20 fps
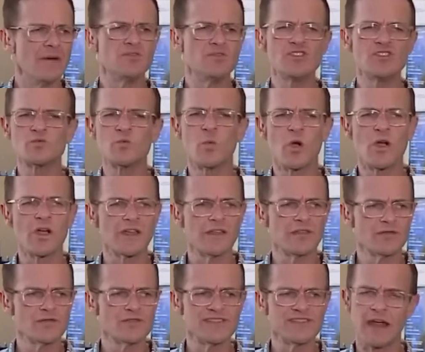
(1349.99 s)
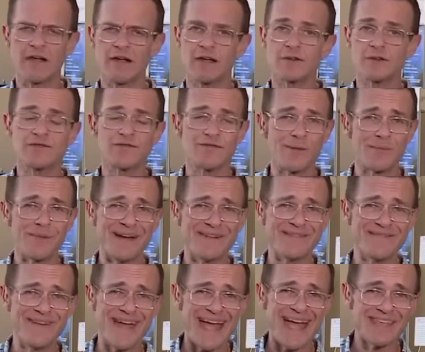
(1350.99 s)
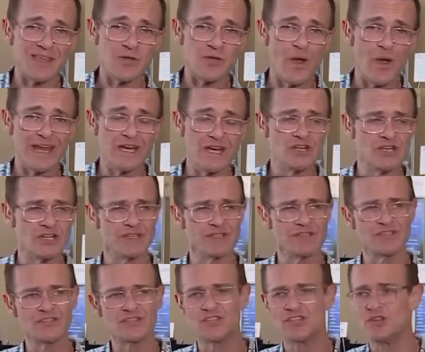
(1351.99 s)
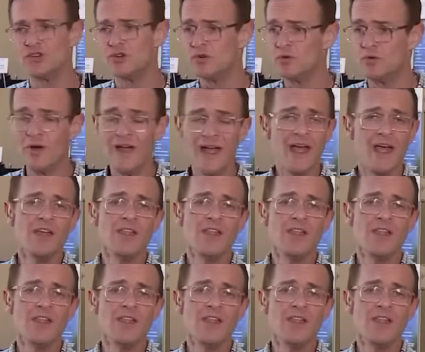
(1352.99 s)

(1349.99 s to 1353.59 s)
Just working through scenarios from evacuations to